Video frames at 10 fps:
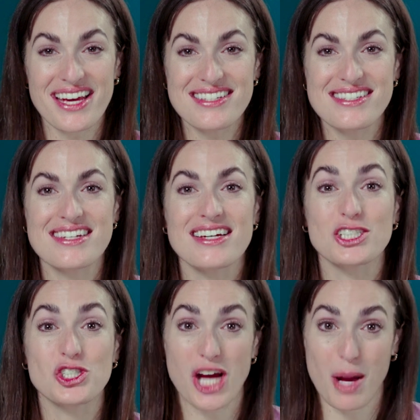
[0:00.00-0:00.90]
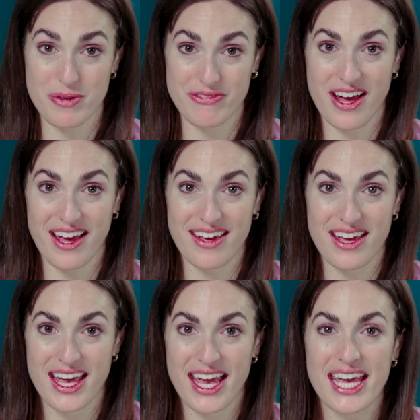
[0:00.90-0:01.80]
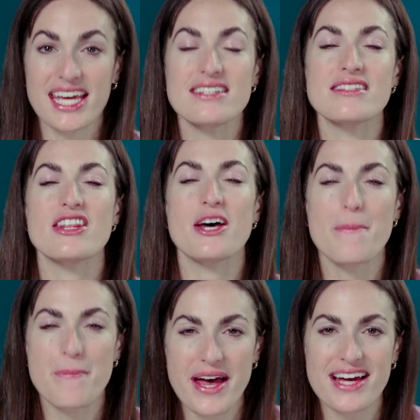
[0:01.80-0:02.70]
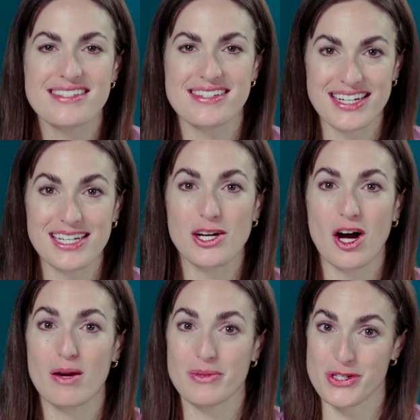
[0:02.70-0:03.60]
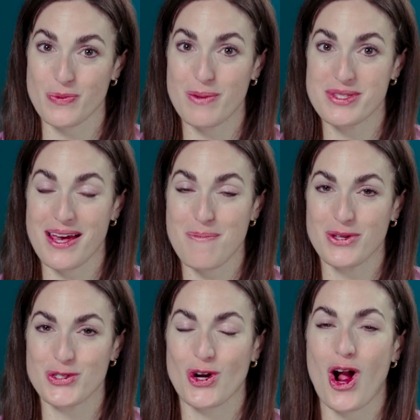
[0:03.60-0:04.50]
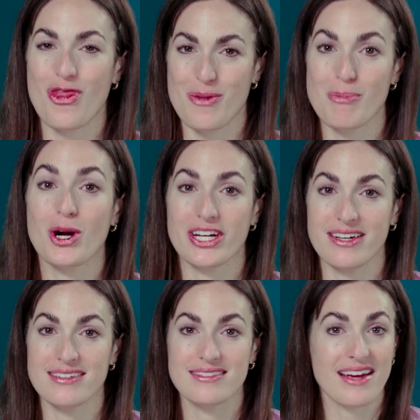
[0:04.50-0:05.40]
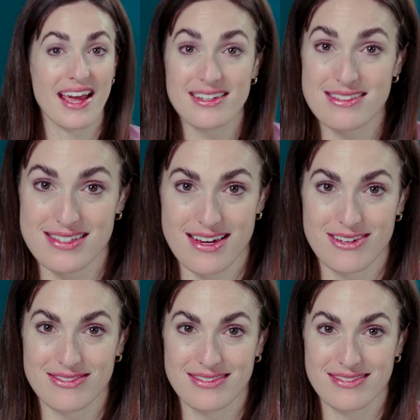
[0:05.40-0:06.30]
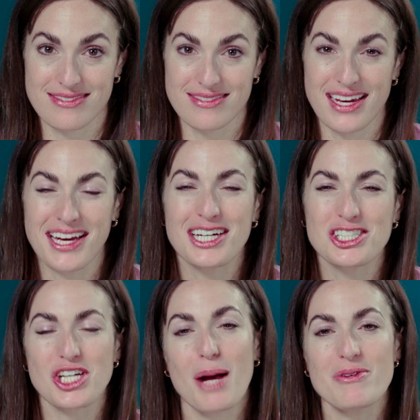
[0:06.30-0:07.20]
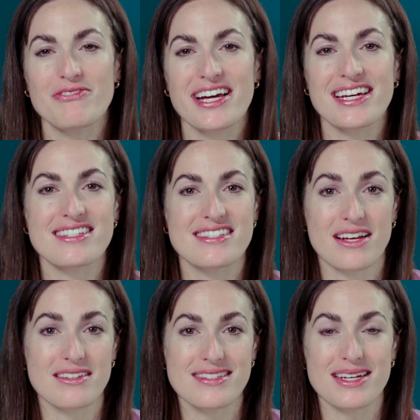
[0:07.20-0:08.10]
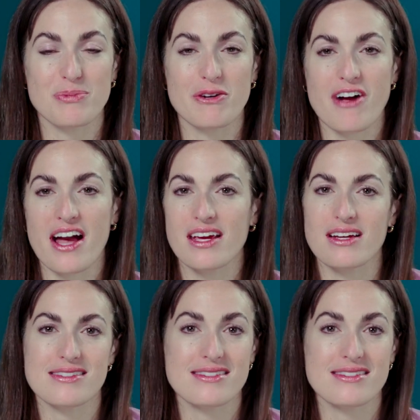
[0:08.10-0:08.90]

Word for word: next, Shopify. It's the best e commerce website builder on the market, hands down. Shopify excels in providing